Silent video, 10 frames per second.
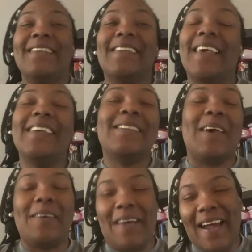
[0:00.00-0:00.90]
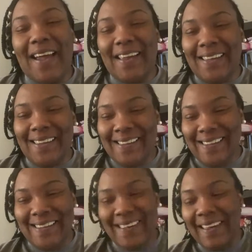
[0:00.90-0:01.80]
It's all right.
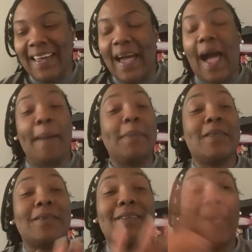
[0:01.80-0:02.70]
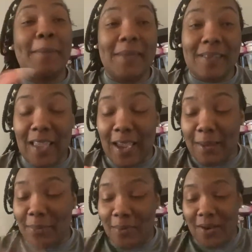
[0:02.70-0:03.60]
I'm gonna just say Miss
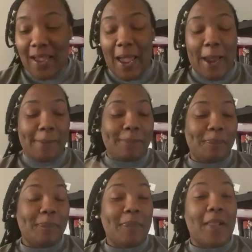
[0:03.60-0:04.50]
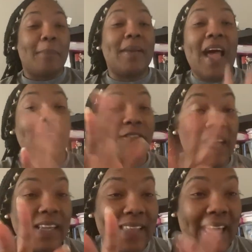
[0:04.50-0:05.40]
Campbell, okay? But I
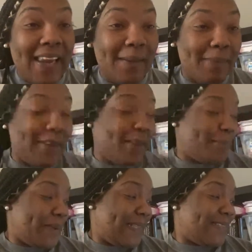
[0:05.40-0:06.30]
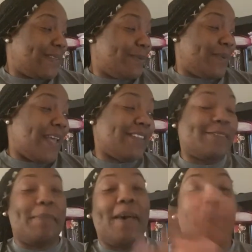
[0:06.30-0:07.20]
fucked that up a little bit too. That's
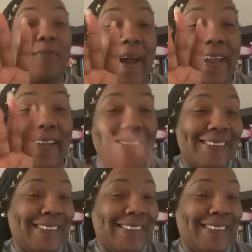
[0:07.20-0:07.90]
spelled right.